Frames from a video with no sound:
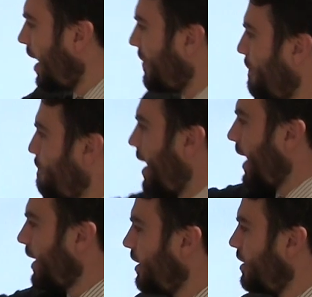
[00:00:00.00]
and then
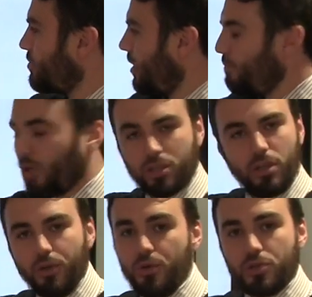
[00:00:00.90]
back. So I must
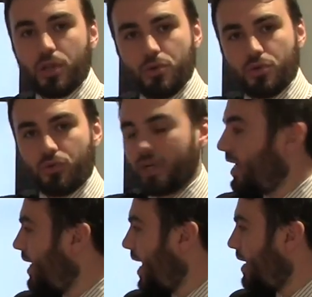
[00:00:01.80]
lose those
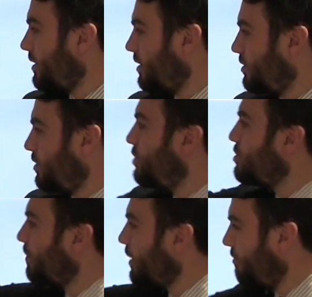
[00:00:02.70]
3 again to
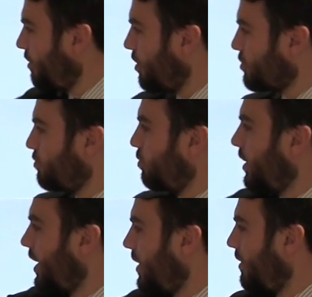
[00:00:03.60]
use my first
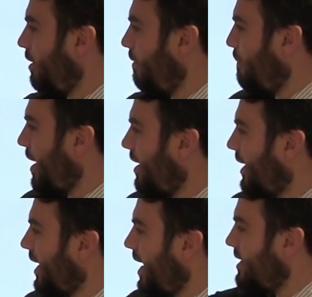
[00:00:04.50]
rule again, that the
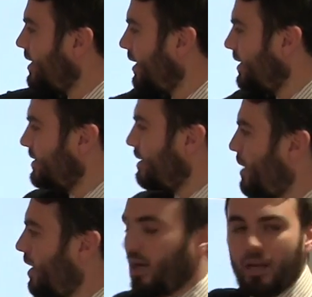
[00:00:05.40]
amount I gain is the
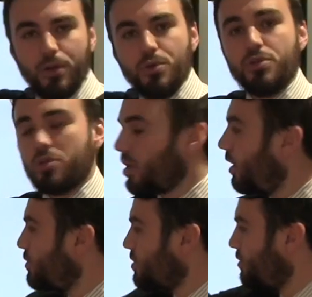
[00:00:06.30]
amount I lose in a
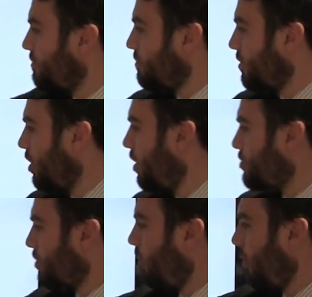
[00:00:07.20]
closed loop.
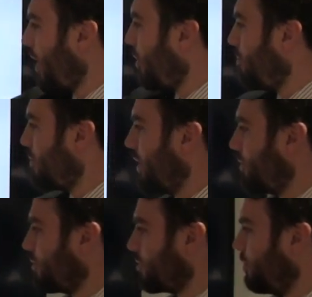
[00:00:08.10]
So what will that one be
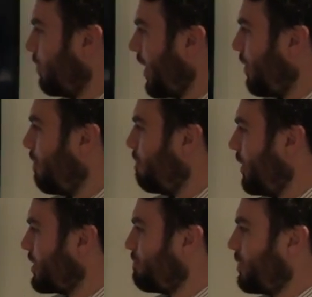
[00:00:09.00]
equal to? Well, that one
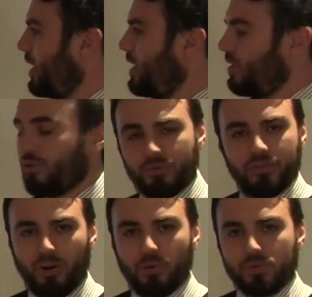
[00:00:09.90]
must be
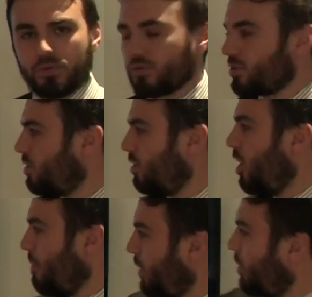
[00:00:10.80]
3 volts.
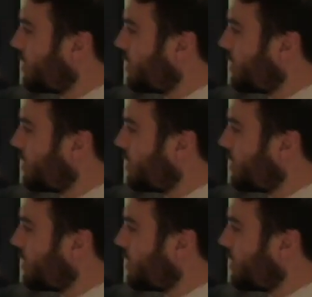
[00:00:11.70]
But